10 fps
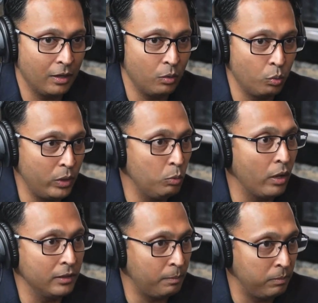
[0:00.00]
we
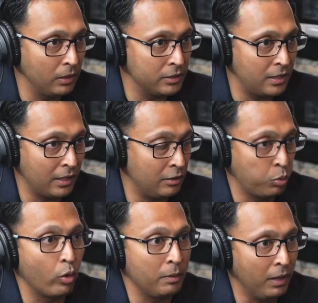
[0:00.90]
won the listing in
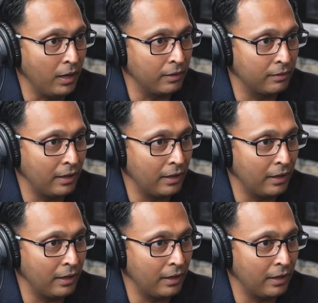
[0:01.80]
20 minutes.